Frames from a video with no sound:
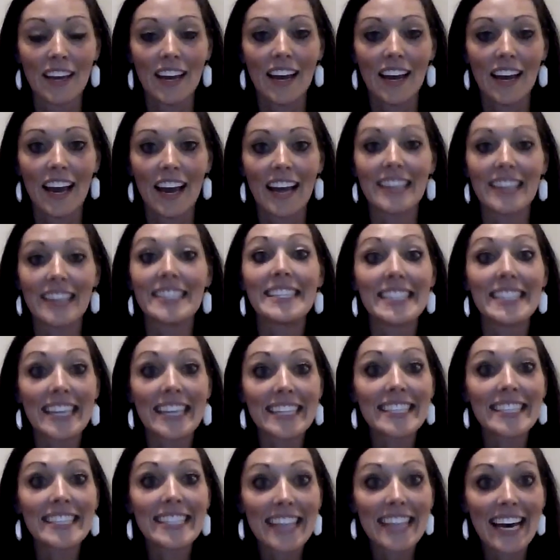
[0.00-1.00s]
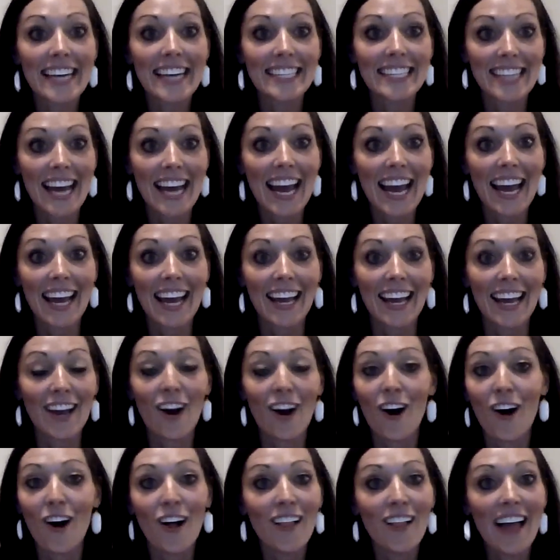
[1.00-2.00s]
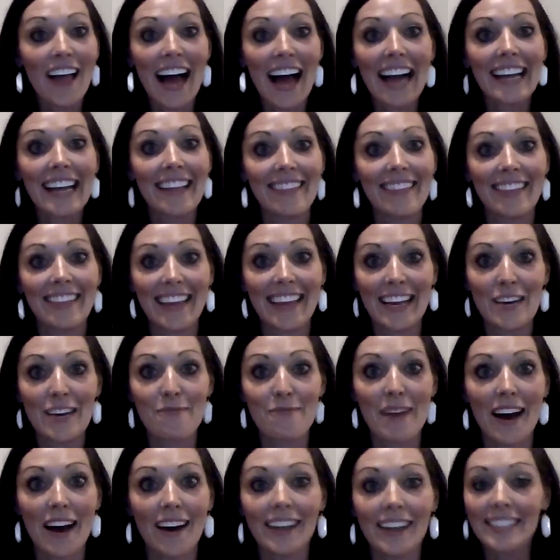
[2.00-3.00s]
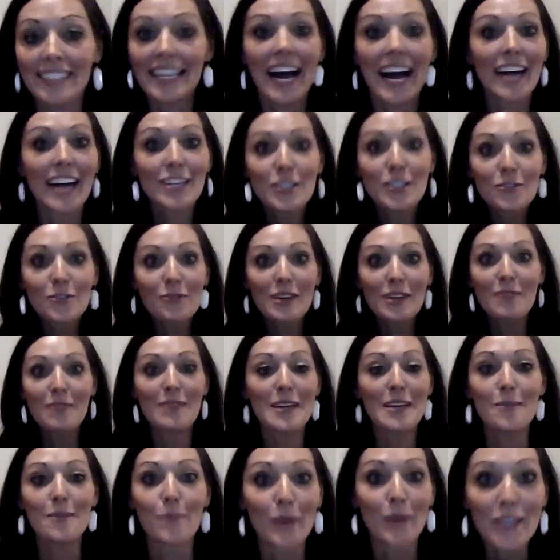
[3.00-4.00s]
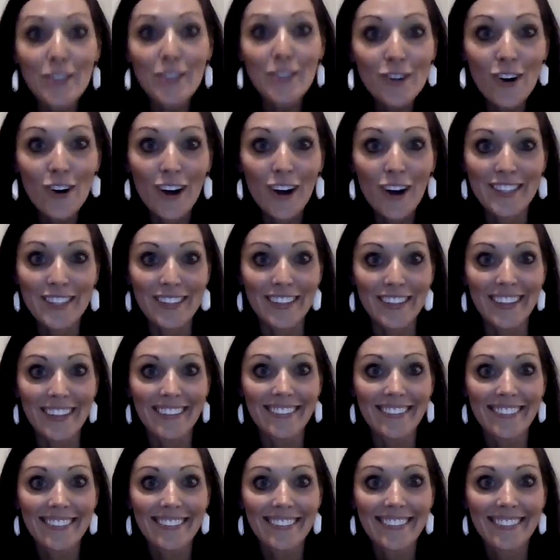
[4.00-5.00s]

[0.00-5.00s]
And since that day, all I can think about is I just want to be a bridge crosser.